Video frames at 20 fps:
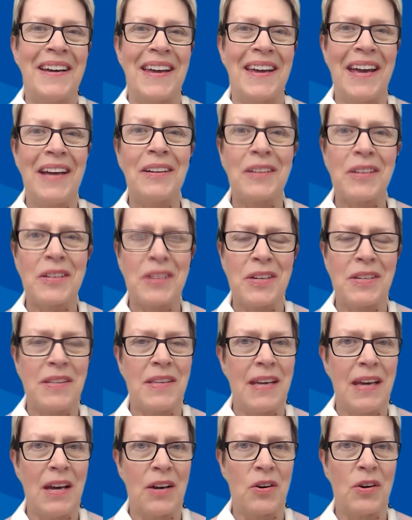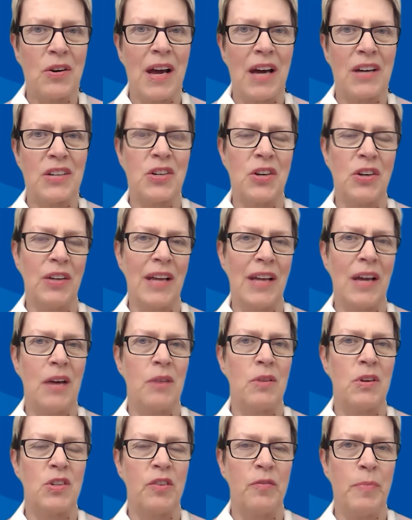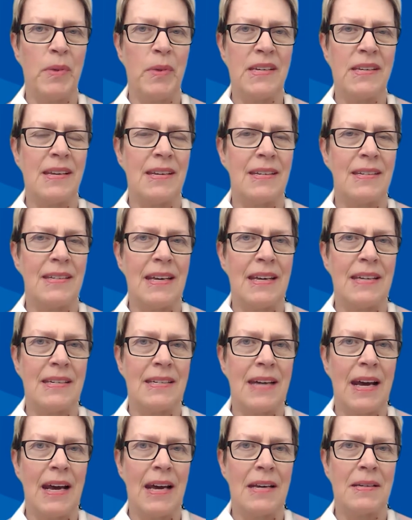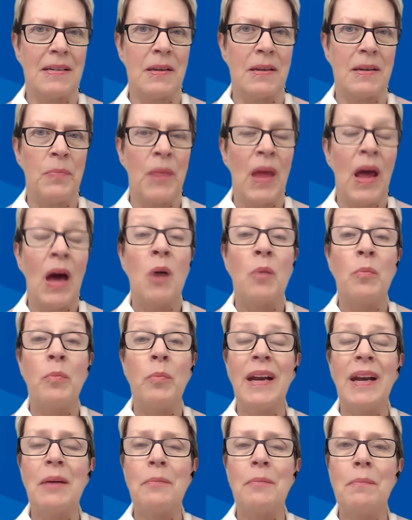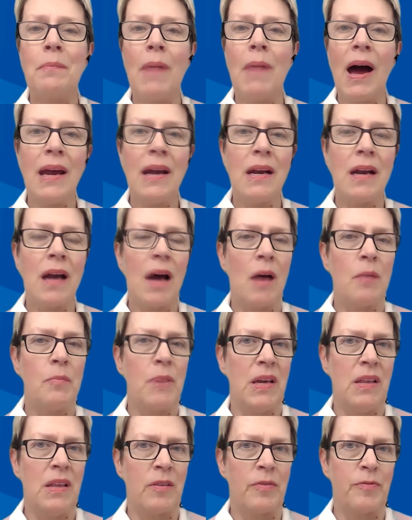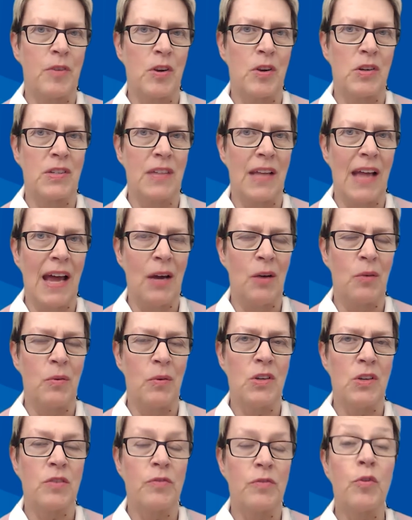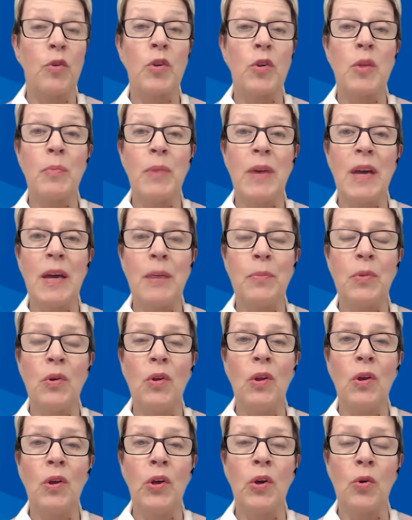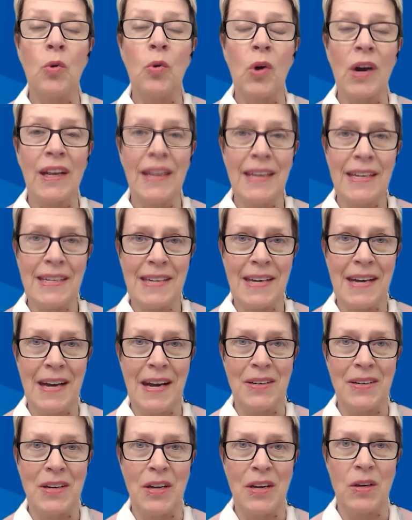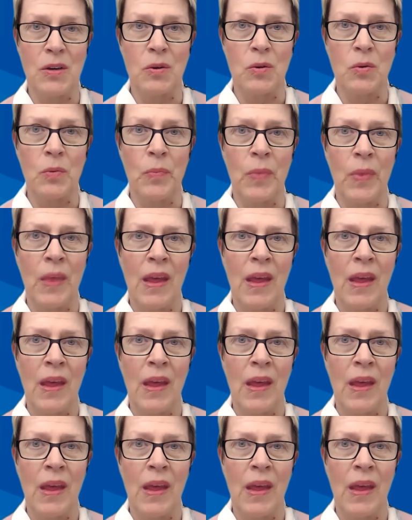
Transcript: English is the international language of business these days, but it might not be the first language for the people who are listening to you.